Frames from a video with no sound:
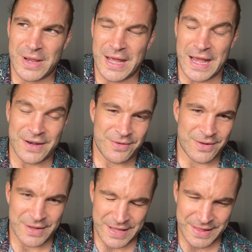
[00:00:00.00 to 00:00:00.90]
and
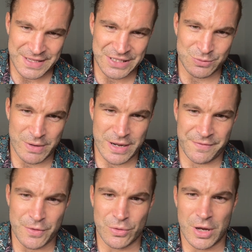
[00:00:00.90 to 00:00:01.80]
this is where a
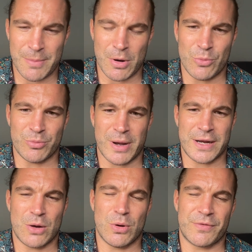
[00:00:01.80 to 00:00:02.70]
few light bulbs might
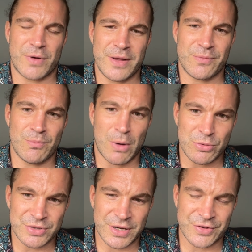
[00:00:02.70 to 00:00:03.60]
go off, right?
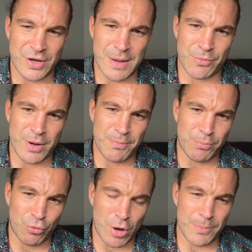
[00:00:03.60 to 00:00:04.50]
Most of the time, right,
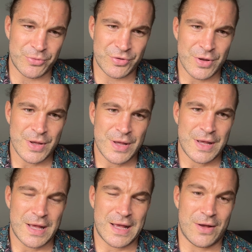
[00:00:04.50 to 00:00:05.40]
props
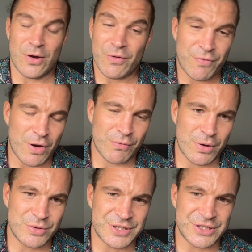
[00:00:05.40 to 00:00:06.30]
or front
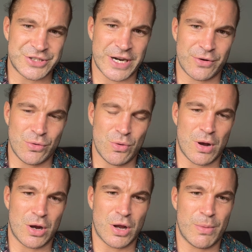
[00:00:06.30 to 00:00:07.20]
rows in general
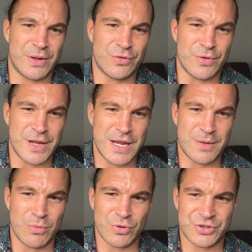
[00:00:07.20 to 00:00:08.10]
are going to need
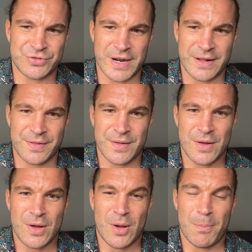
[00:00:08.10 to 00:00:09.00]
more strength.
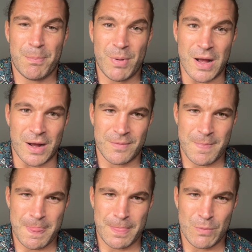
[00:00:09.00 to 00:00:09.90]
But
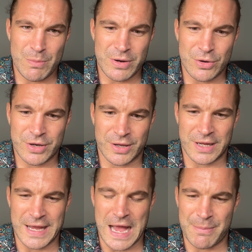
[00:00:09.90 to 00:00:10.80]
when we look at
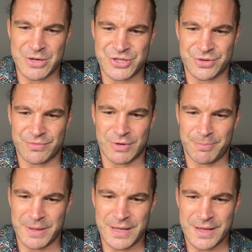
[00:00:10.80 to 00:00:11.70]
like amateur
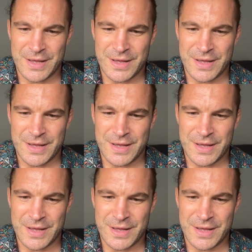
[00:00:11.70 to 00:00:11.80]
rugby,